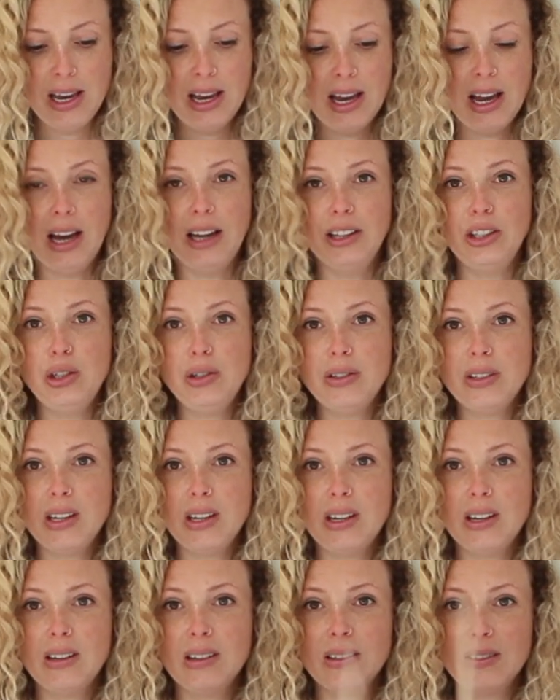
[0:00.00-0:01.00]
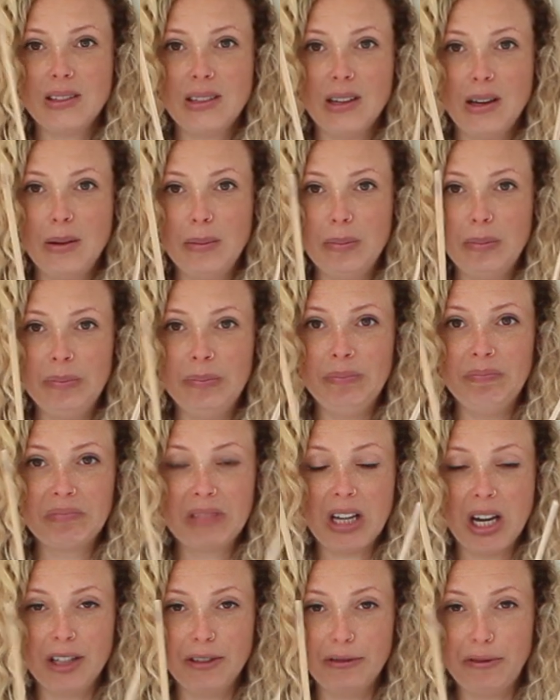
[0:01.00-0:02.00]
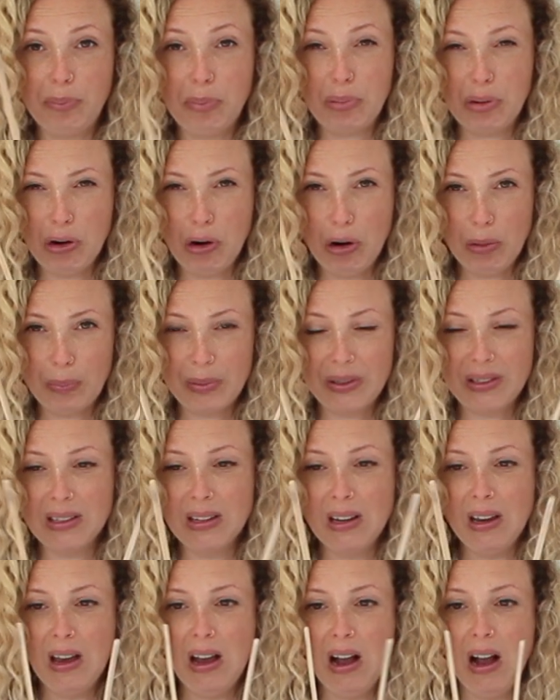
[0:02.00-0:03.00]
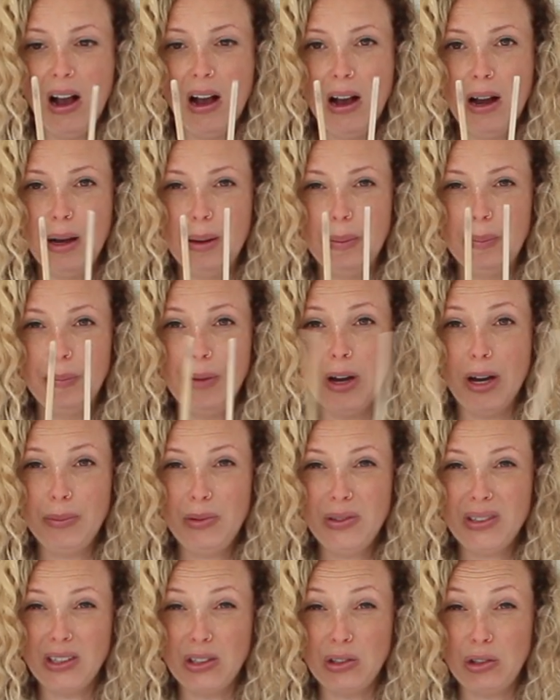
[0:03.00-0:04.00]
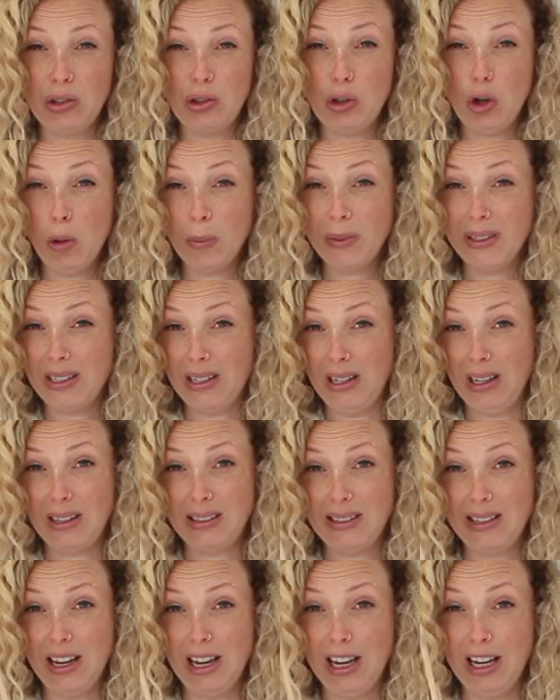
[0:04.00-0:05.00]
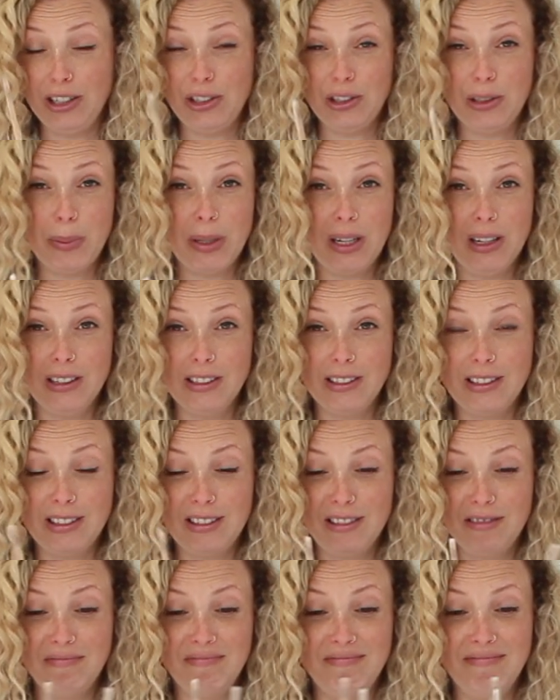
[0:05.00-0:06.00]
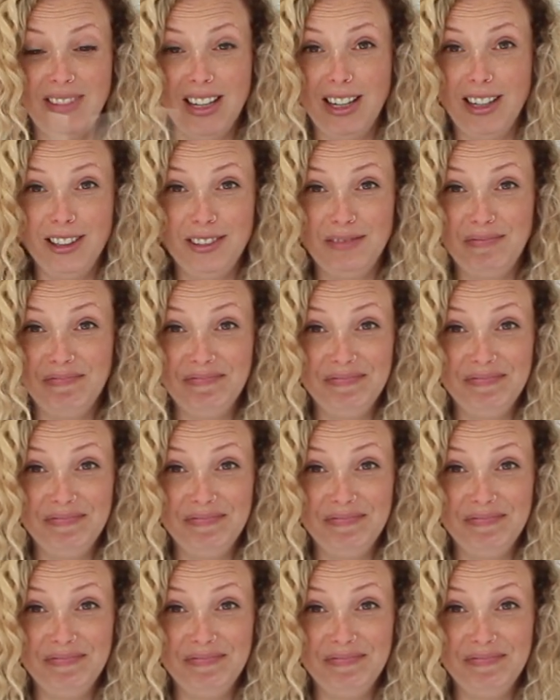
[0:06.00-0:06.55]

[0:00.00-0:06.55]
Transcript: and using some kind of props. I'm using chopsticks here just because they're